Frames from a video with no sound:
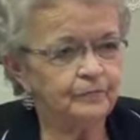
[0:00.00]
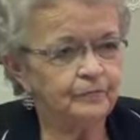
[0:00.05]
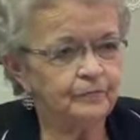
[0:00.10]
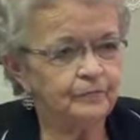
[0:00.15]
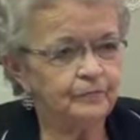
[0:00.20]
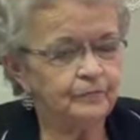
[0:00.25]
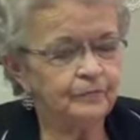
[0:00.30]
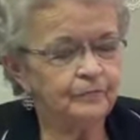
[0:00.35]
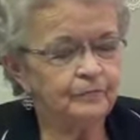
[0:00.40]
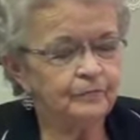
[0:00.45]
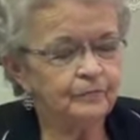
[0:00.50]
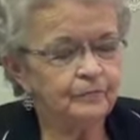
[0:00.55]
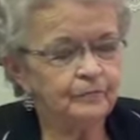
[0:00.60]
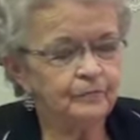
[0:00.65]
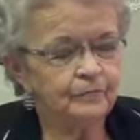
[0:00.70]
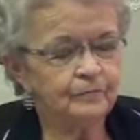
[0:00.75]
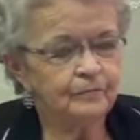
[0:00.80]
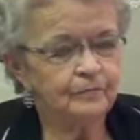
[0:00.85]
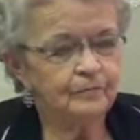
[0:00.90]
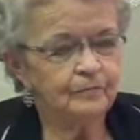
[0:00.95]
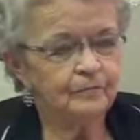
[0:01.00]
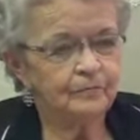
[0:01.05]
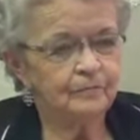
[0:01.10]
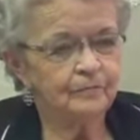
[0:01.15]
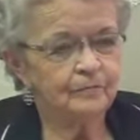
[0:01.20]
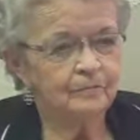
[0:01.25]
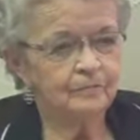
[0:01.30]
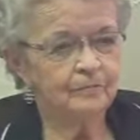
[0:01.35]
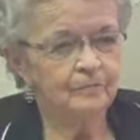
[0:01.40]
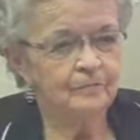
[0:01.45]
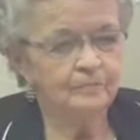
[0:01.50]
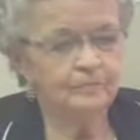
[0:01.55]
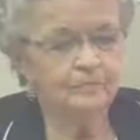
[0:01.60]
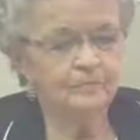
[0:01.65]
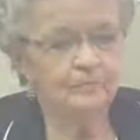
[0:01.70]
(silence)